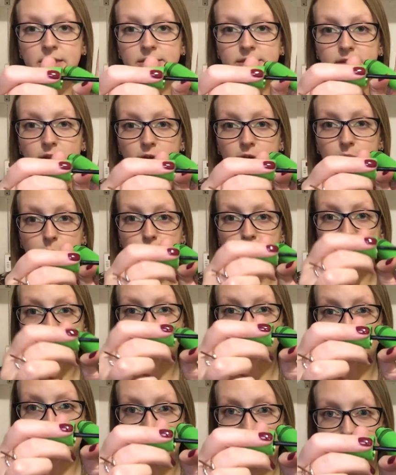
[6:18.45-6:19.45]
So the
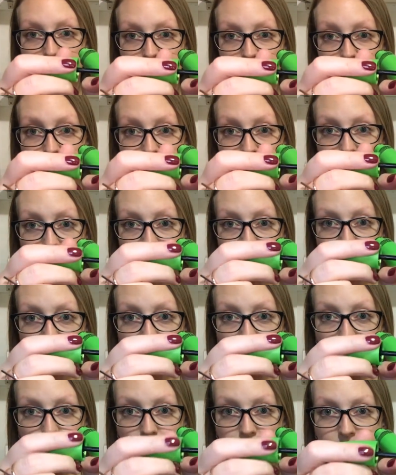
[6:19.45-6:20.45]
brush looks like this
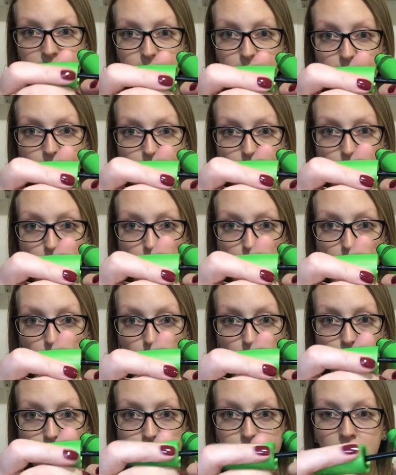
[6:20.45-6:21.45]
and it's sort of
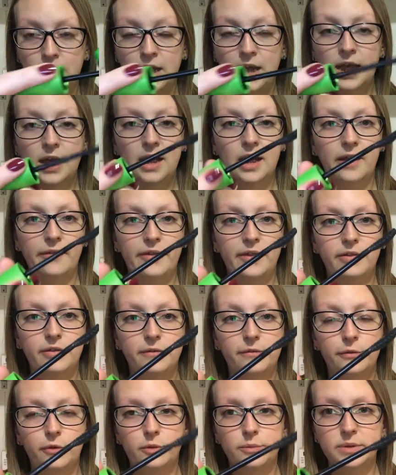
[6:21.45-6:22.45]
curved and then
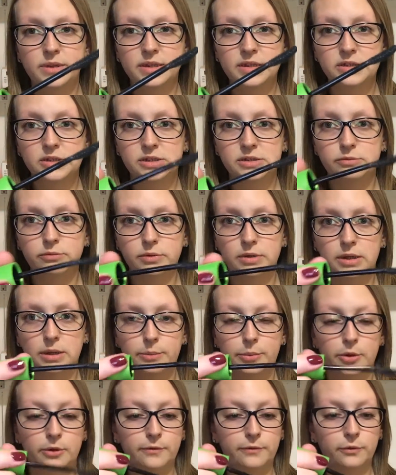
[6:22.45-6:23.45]
the formula is just
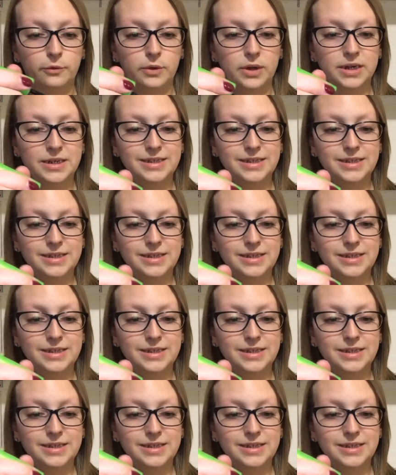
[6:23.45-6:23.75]
really beautiful.